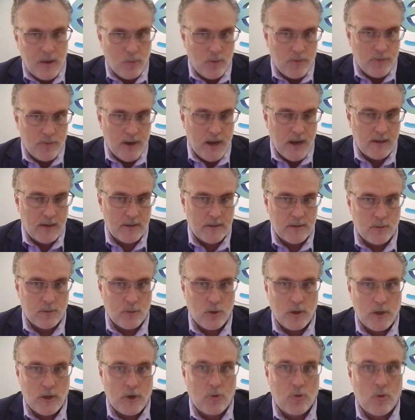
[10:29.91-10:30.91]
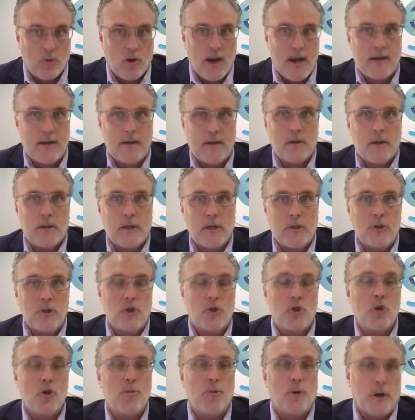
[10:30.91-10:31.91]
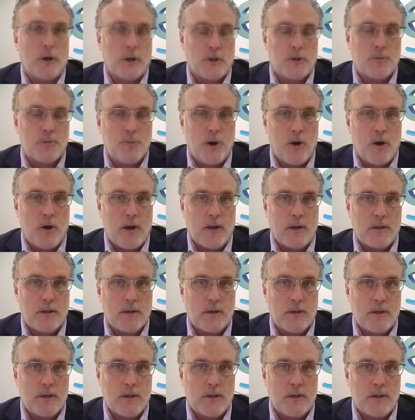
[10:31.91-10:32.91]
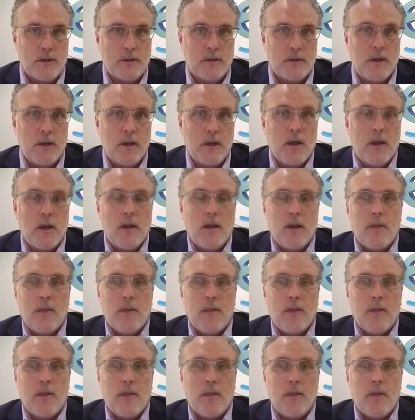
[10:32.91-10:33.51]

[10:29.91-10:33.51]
And we've got some really great consumer experiences